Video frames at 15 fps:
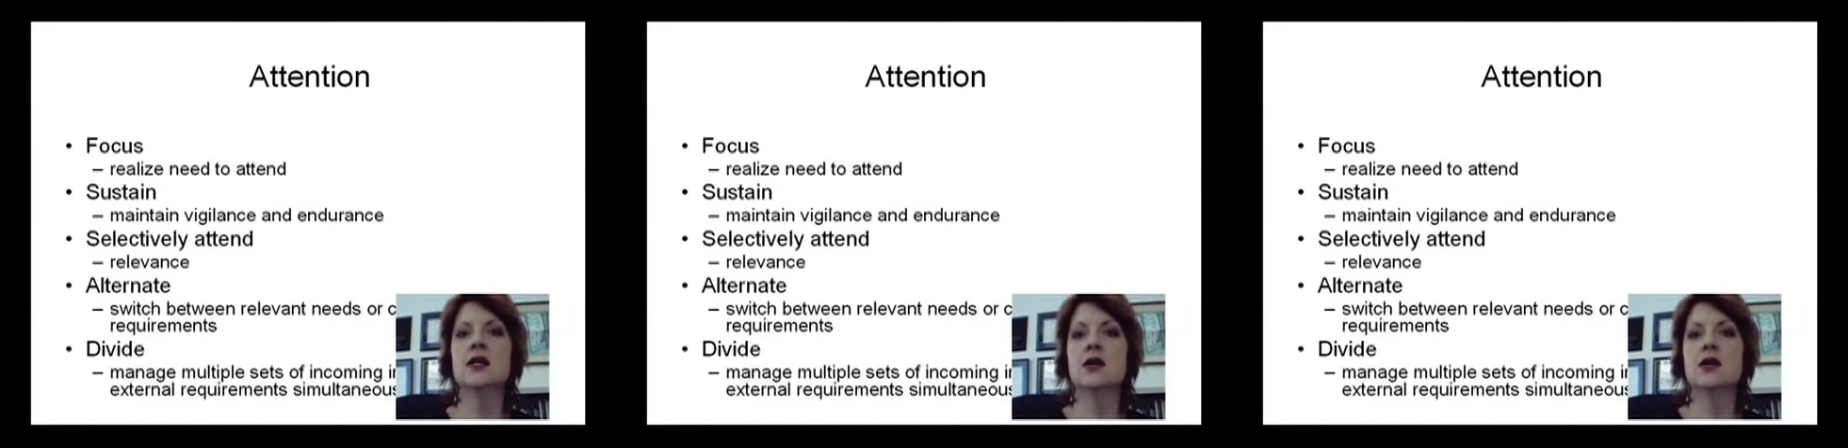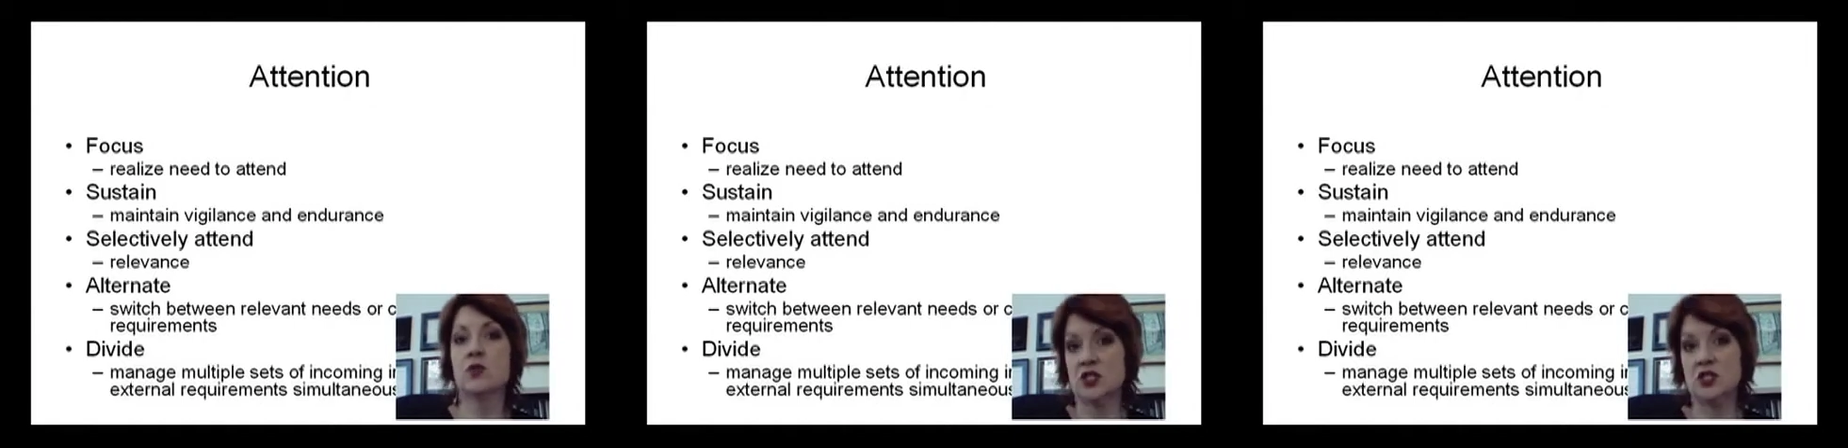
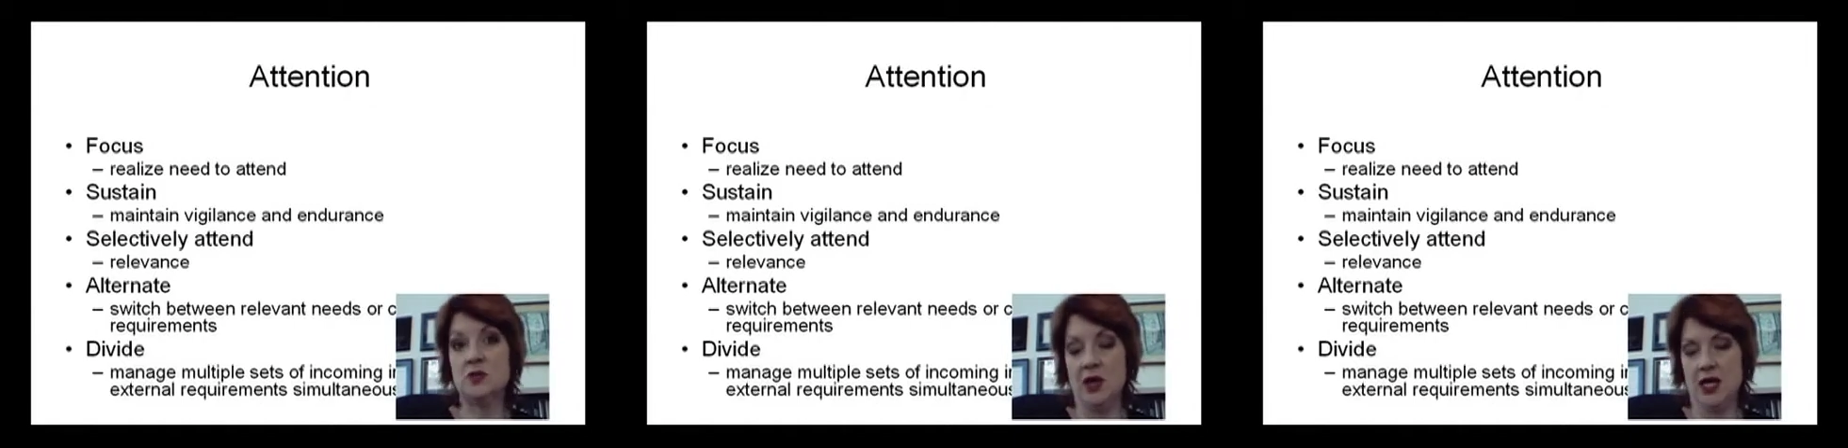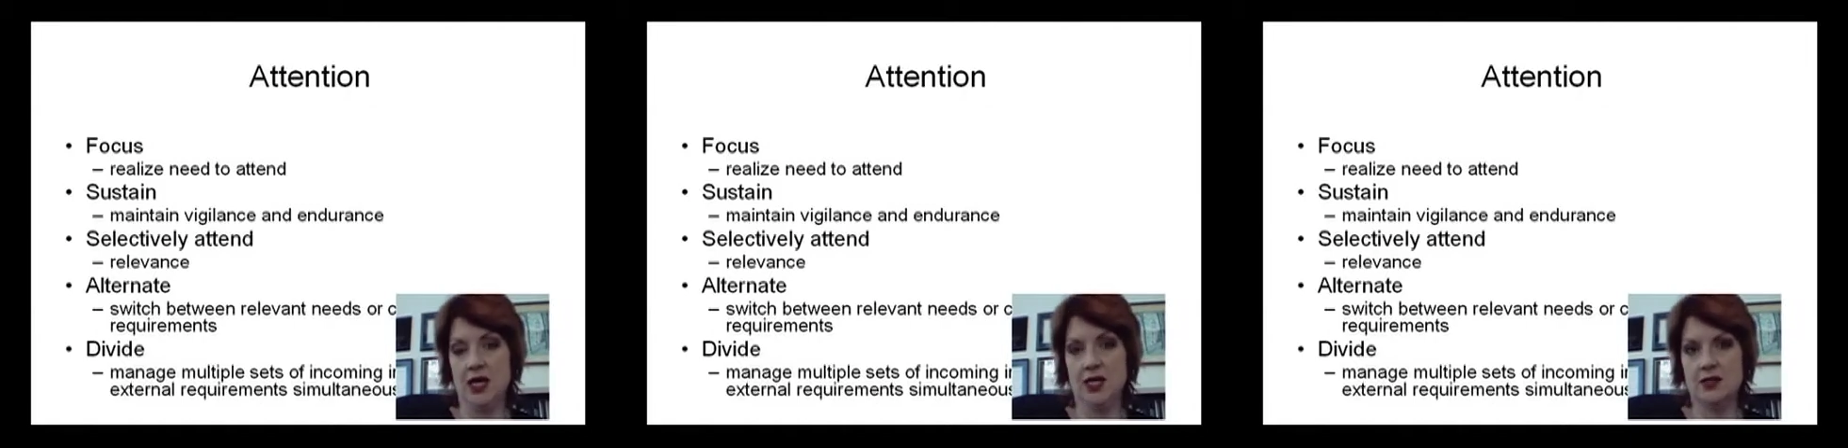a
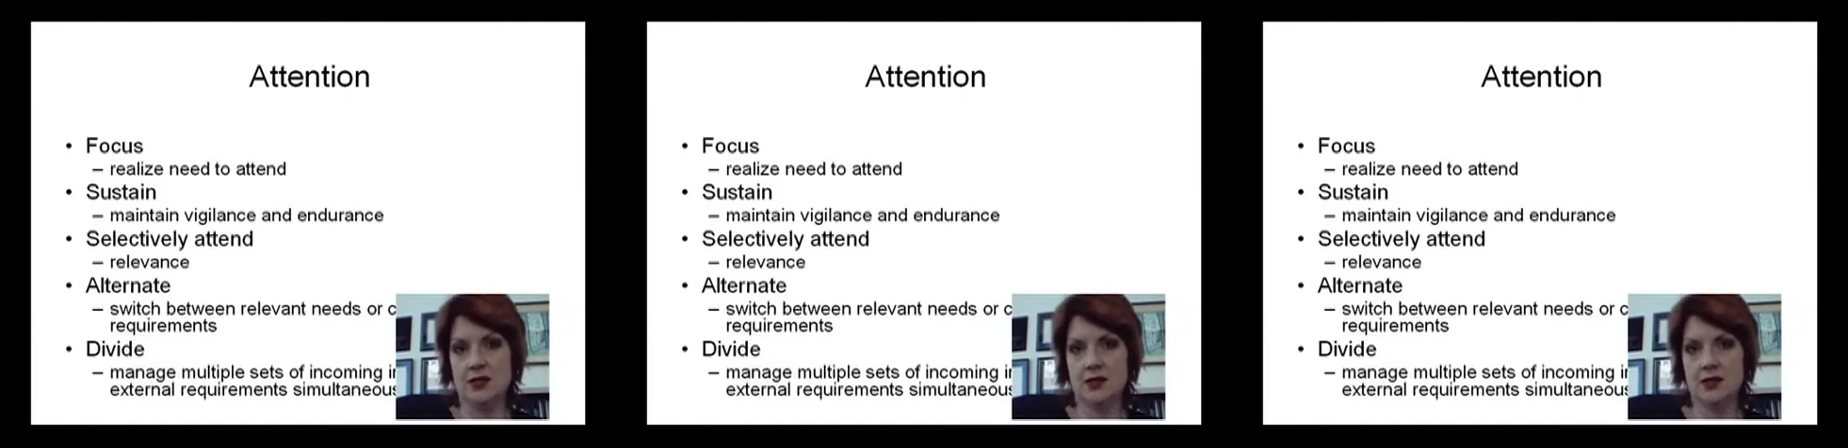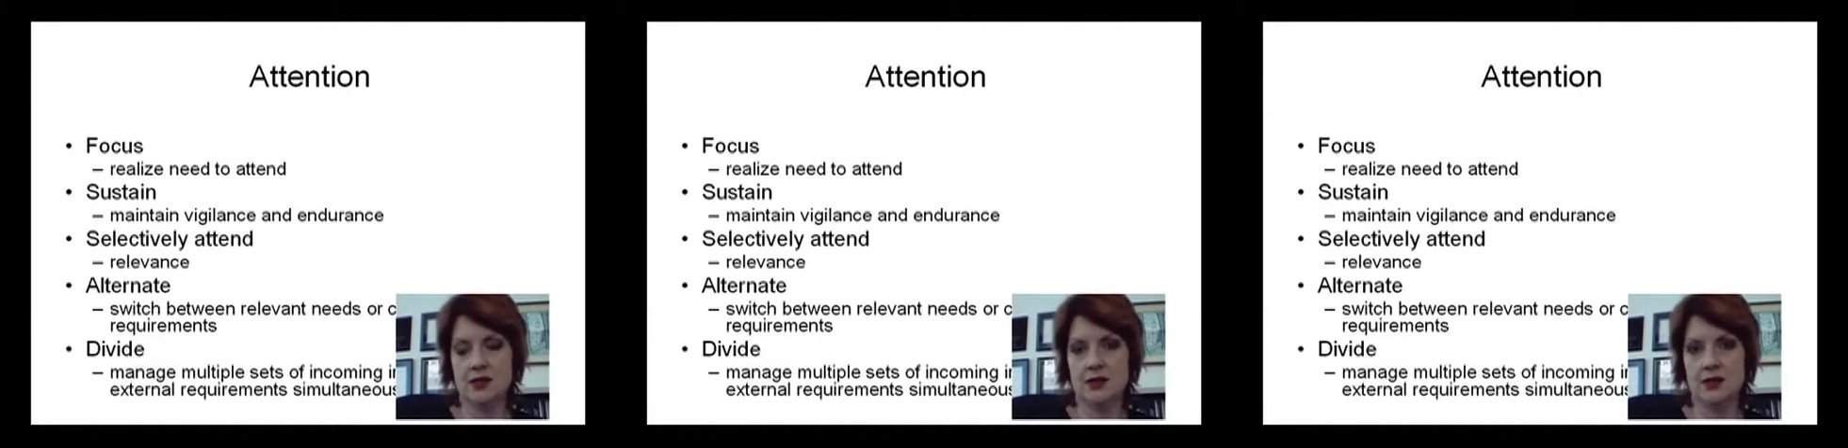
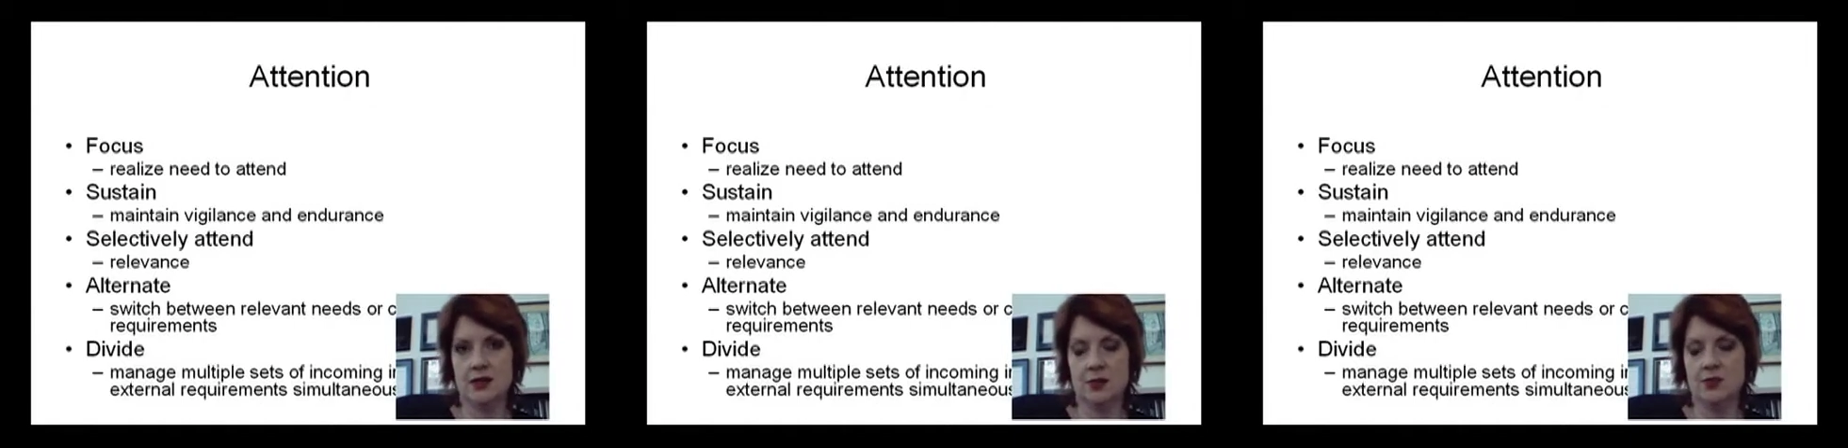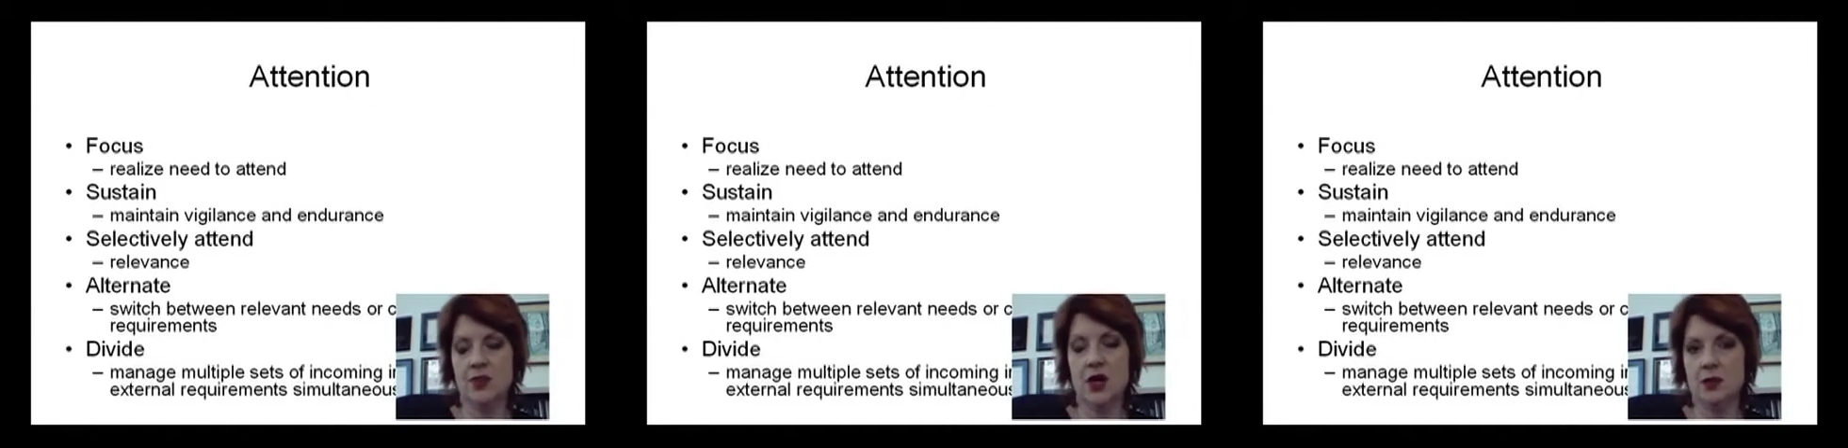response,
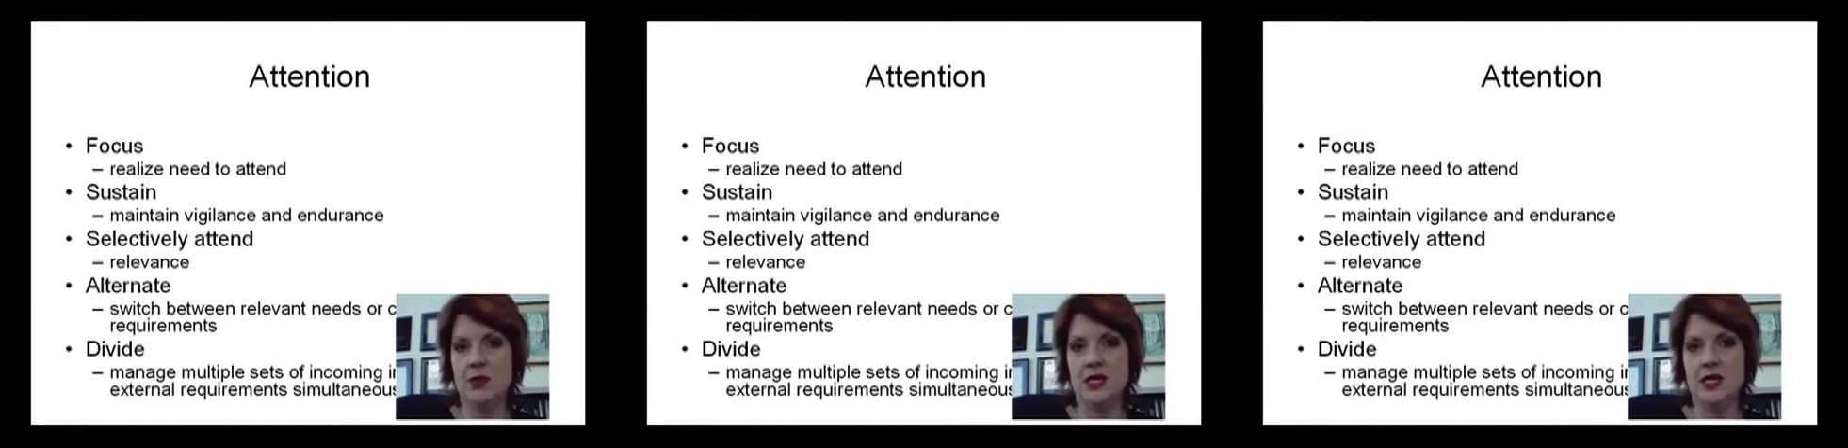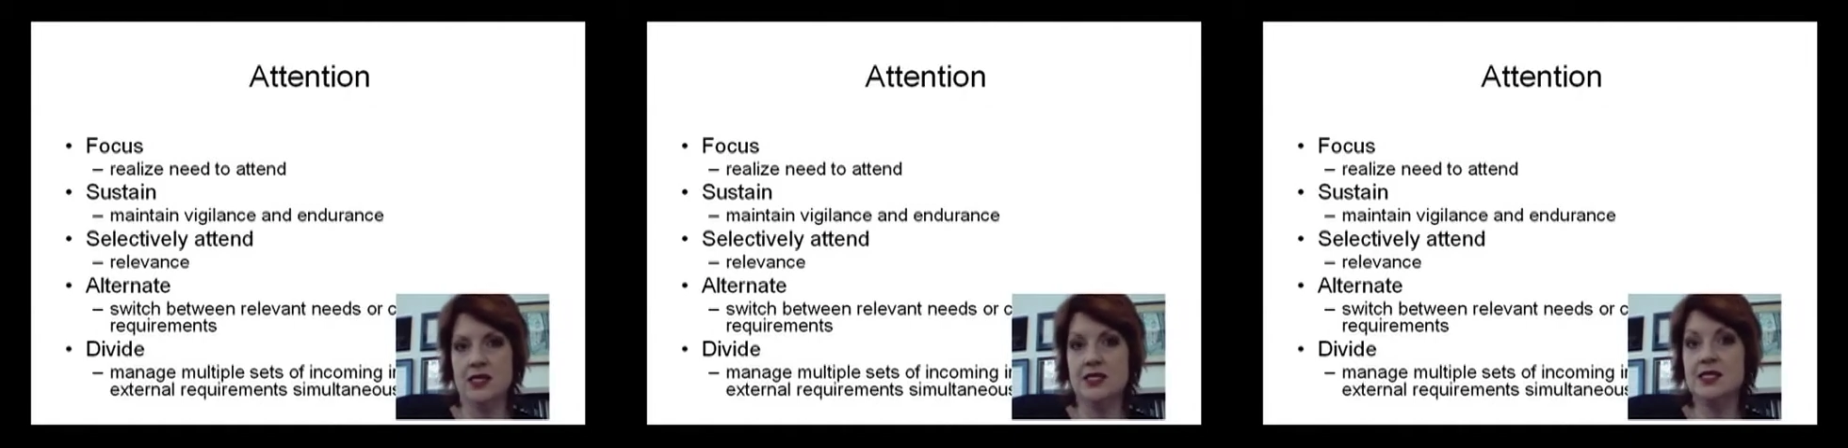a